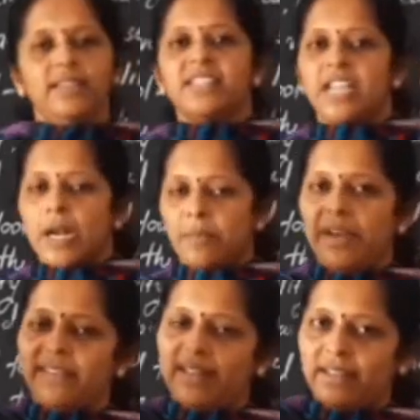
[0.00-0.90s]
these sharp
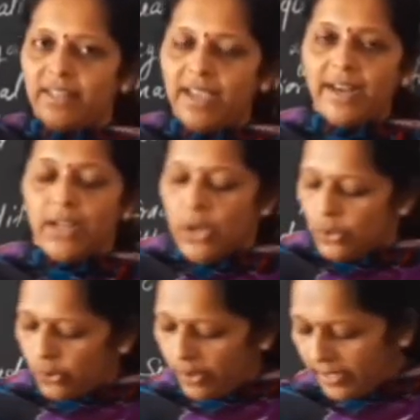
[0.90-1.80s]
ends are there
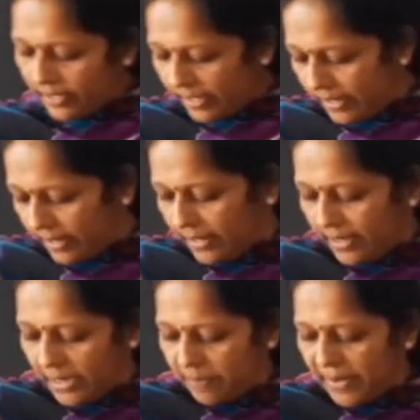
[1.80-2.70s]
going
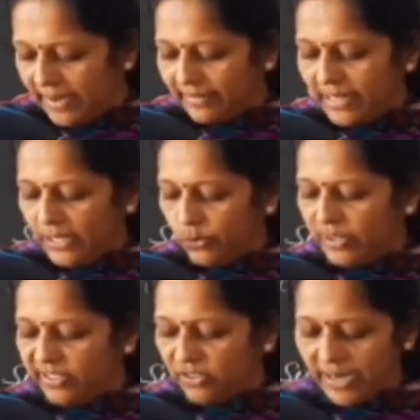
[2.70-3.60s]
here piercing into
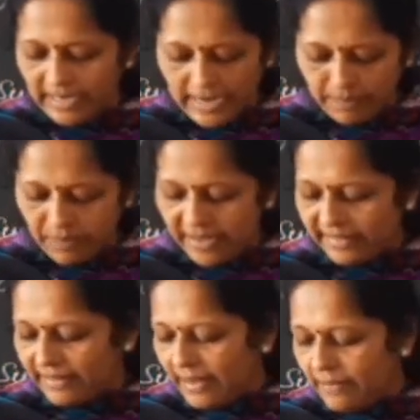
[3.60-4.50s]
the soil and
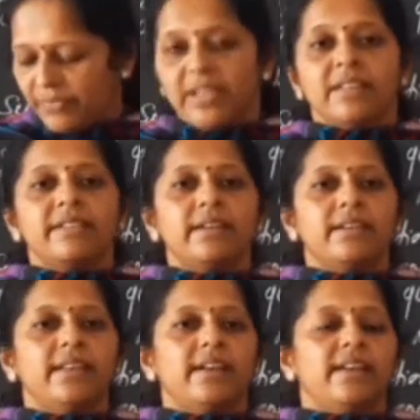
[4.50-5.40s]
place the
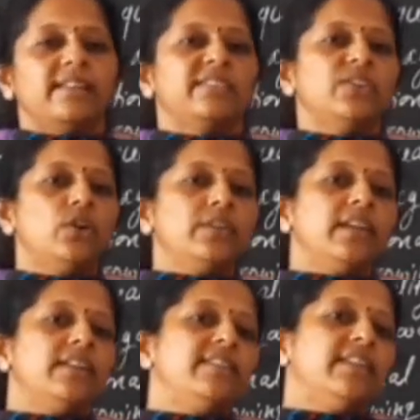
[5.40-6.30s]
seed there, and so
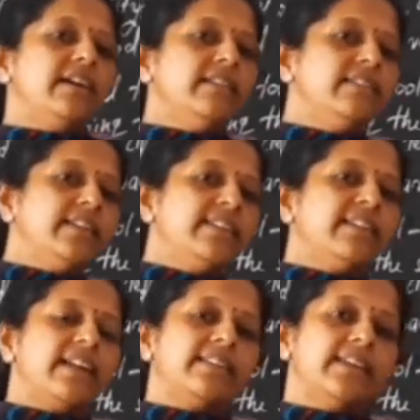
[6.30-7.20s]
there is a seeds
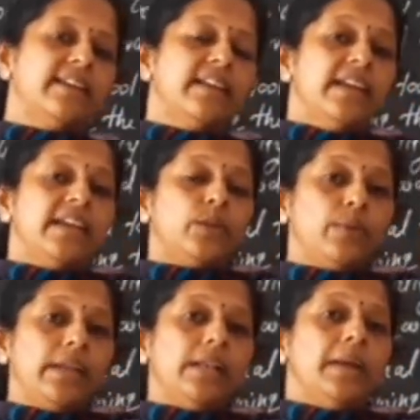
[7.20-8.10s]
are there. It
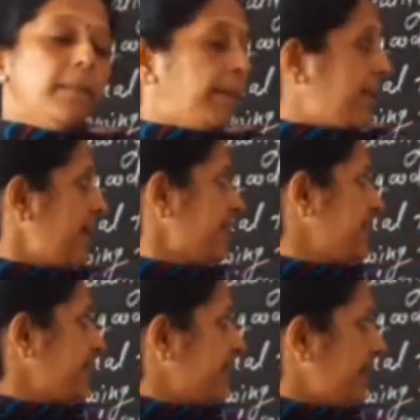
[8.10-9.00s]
will place
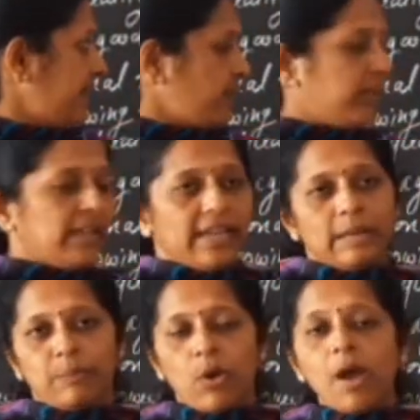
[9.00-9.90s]
it there with the help